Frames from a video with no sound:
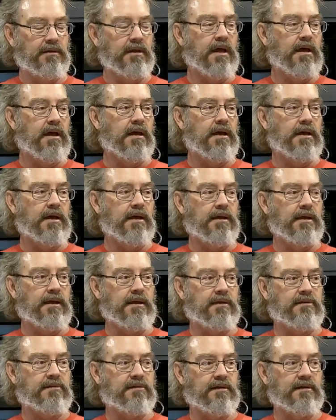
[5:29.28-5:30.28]
Yeah,
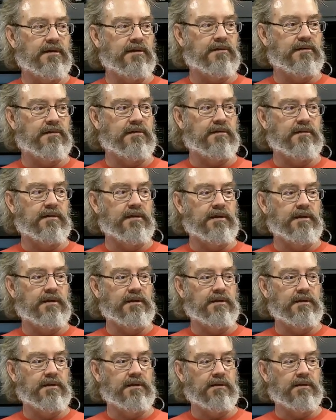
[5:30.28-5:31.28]
it's
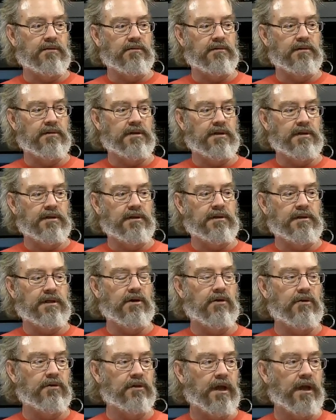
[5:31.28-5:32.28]
the the
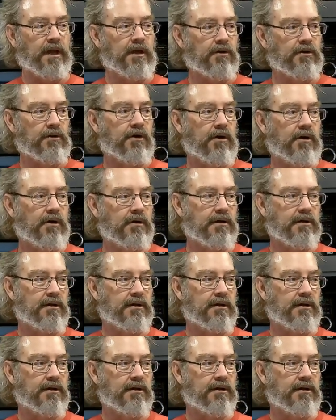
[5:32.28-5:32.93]
all-nighter dog.